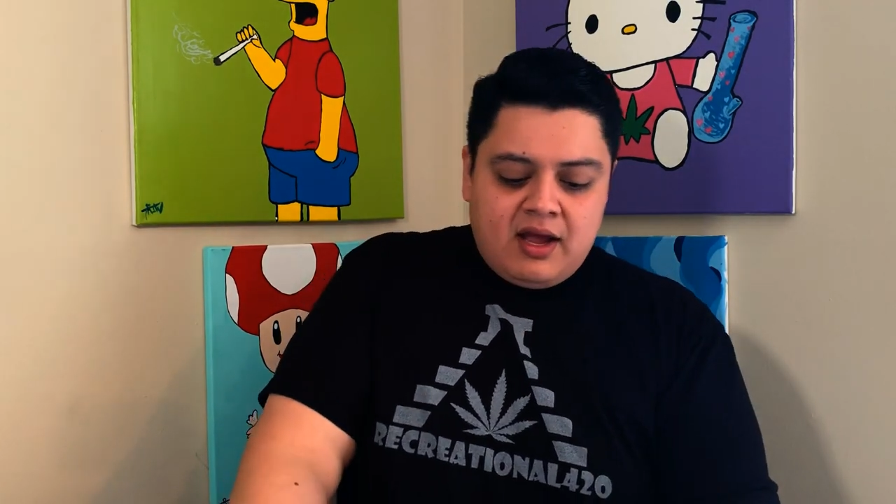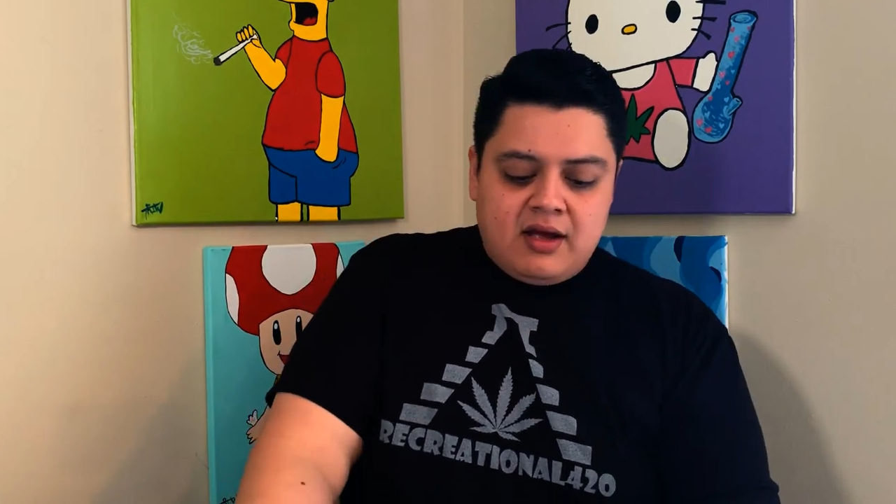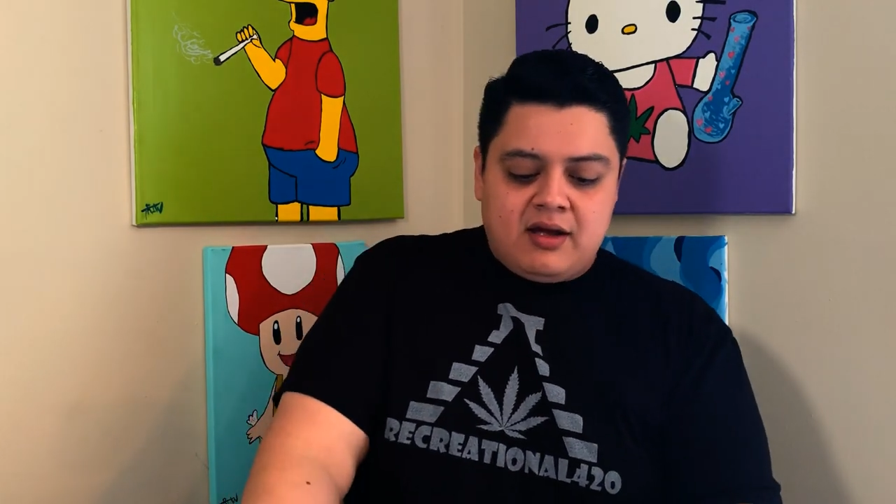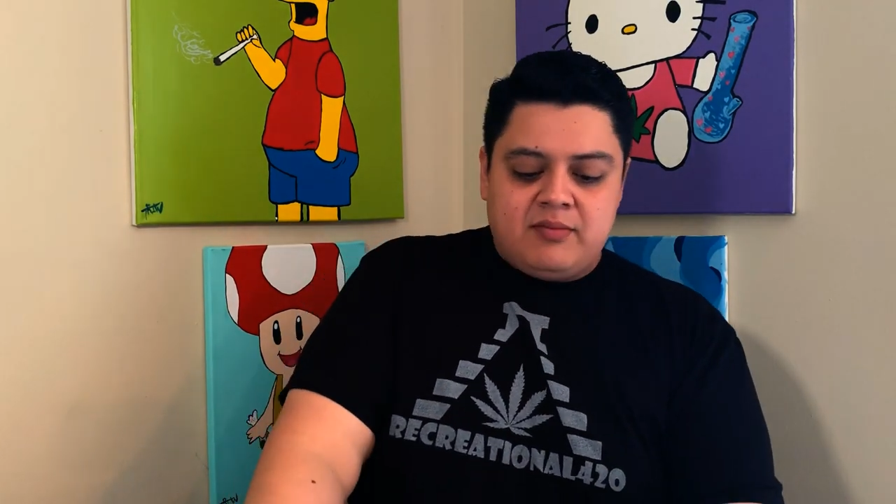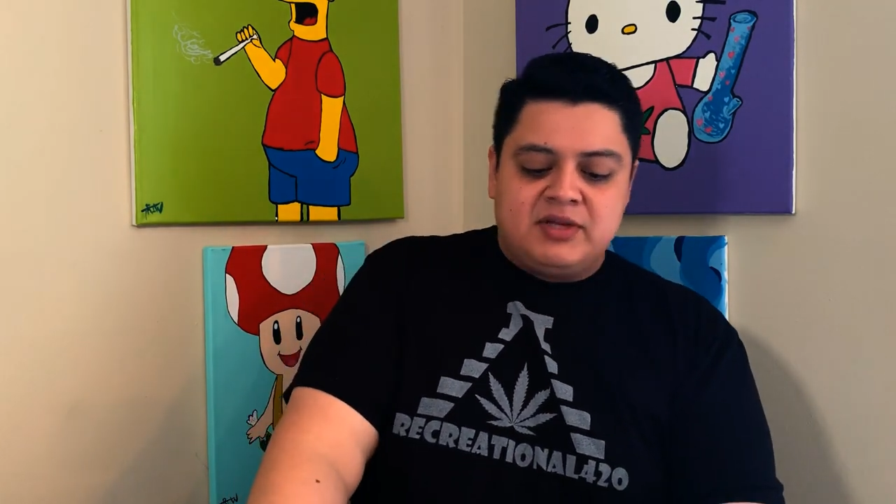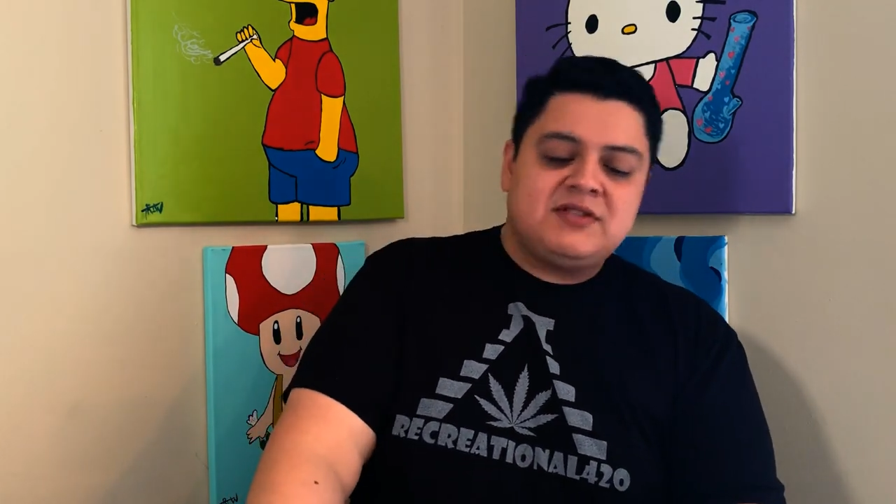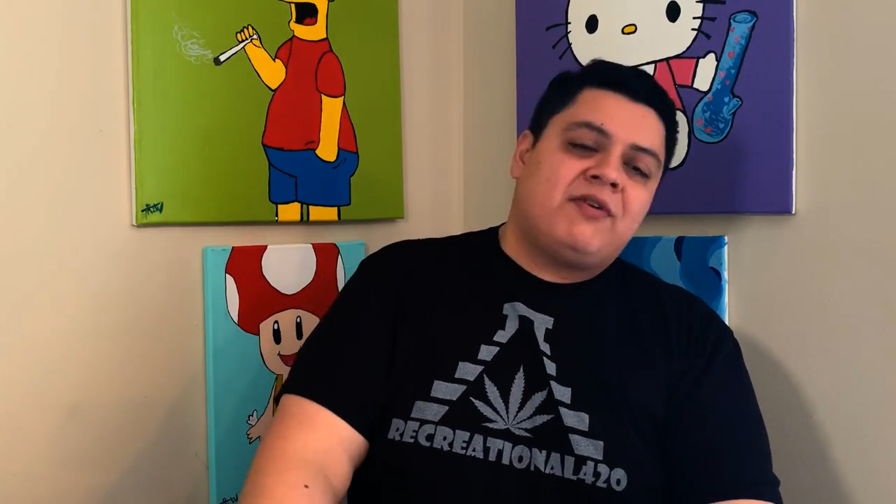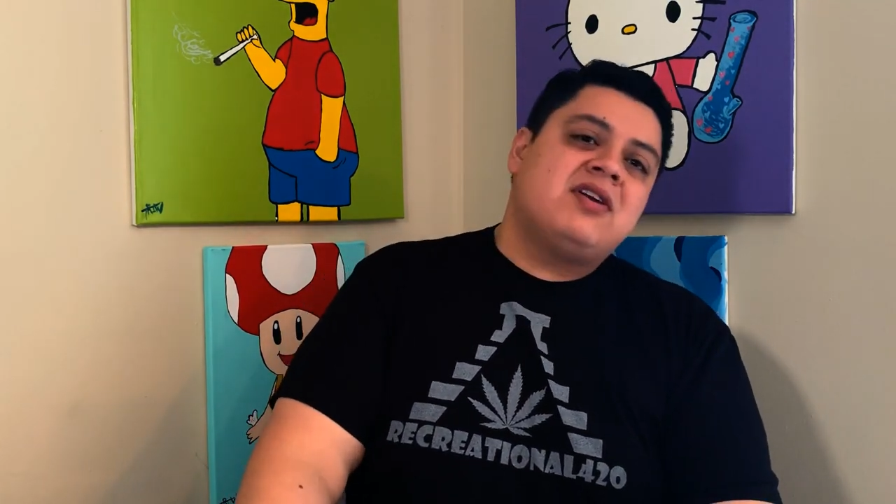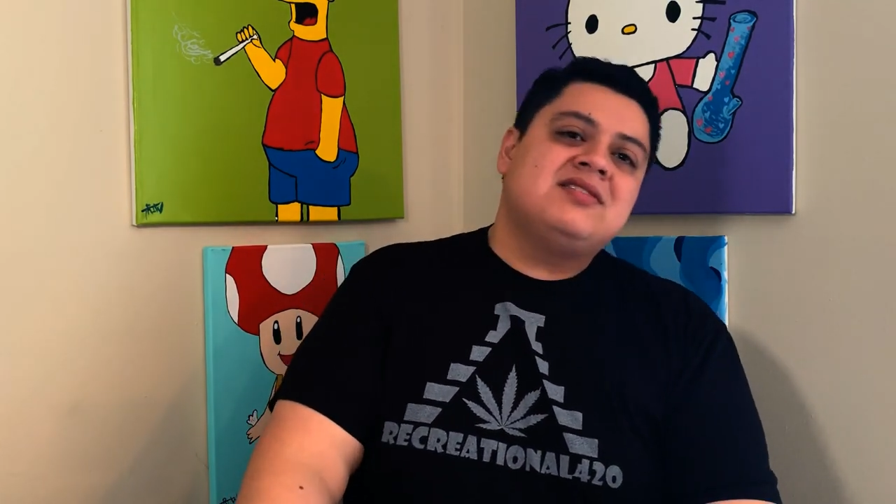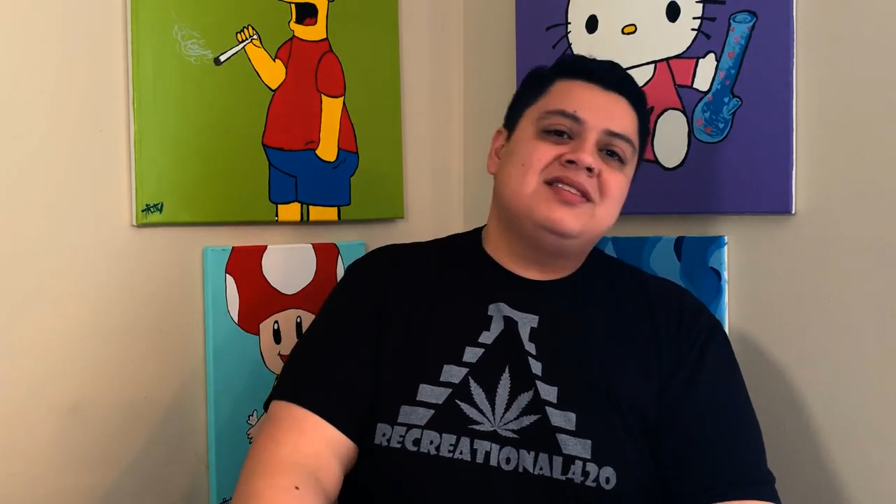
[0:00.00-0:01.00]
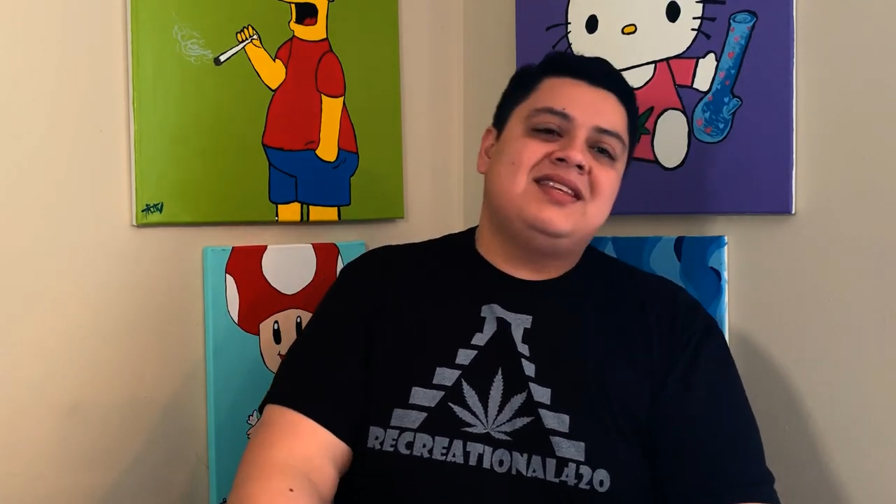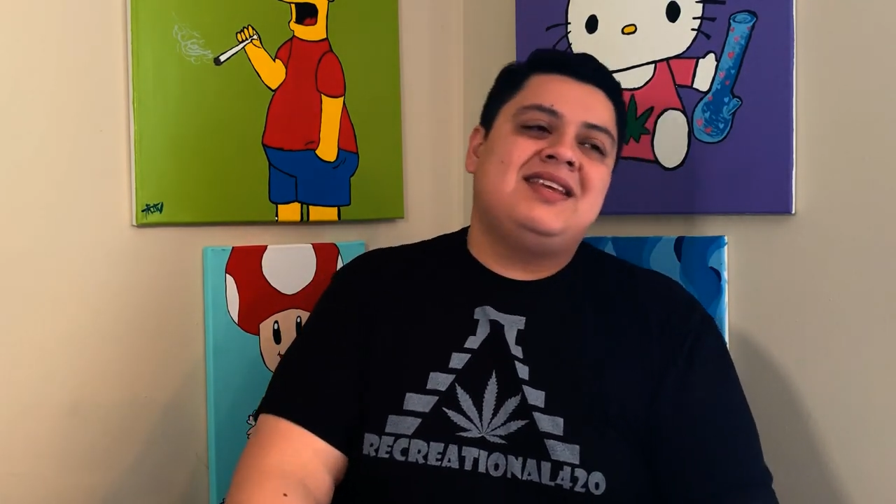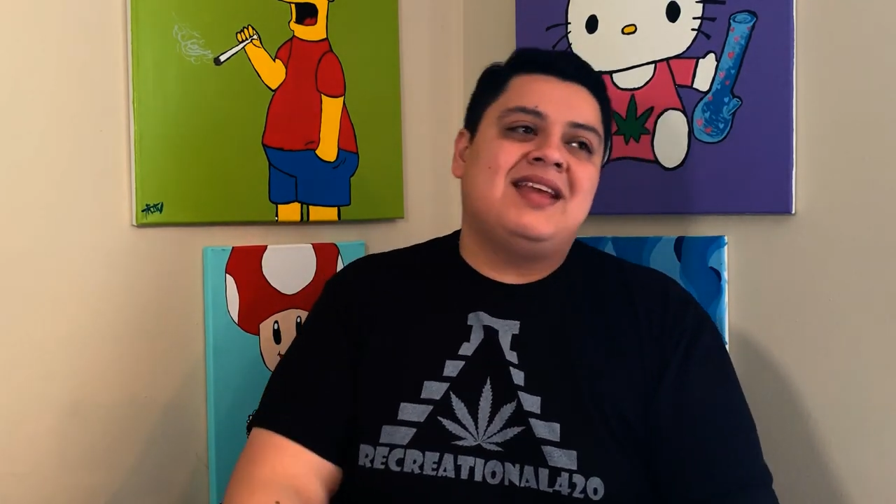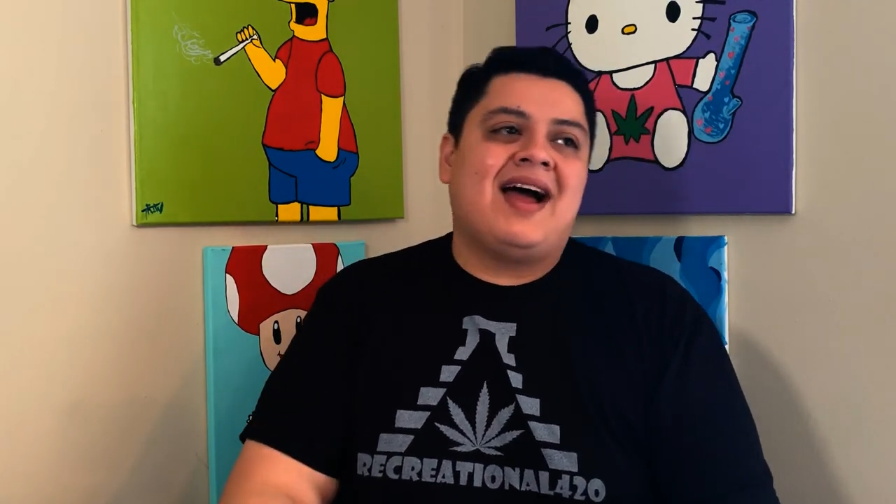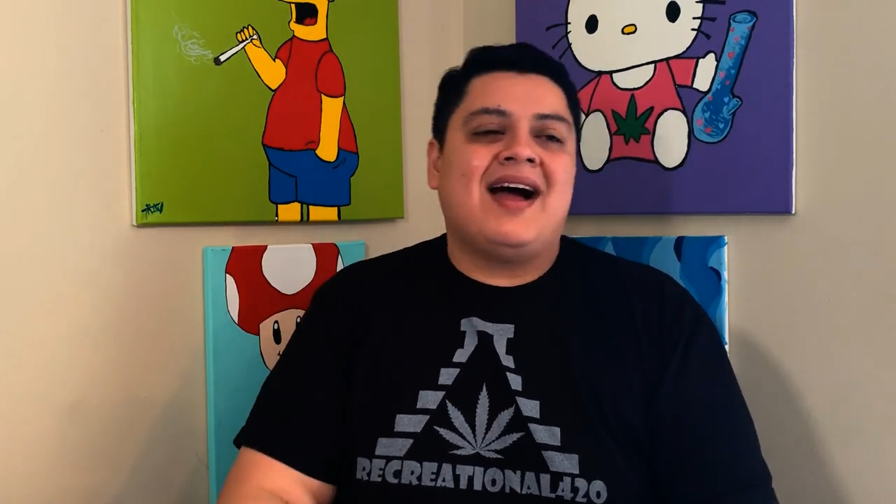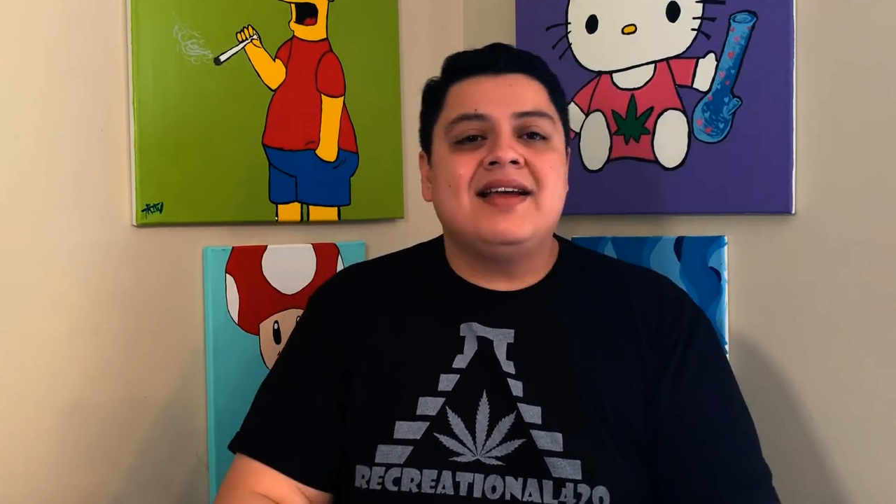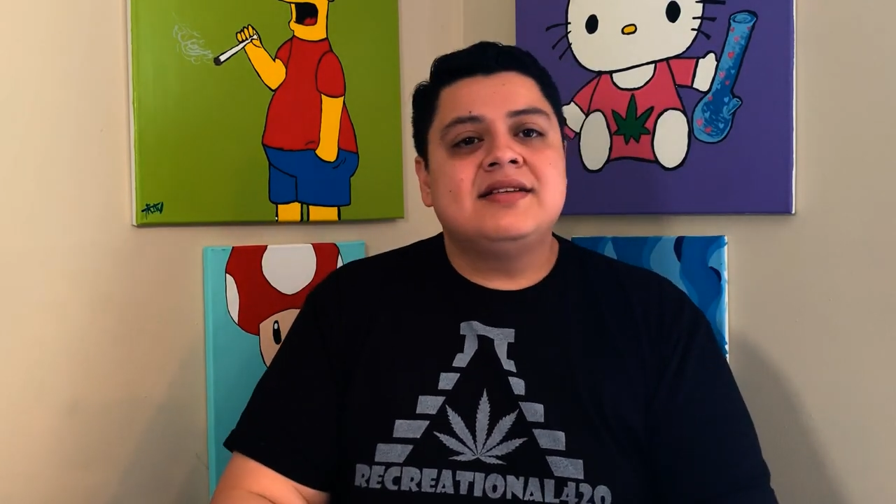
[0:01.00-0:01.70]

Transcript: Um, as far as the high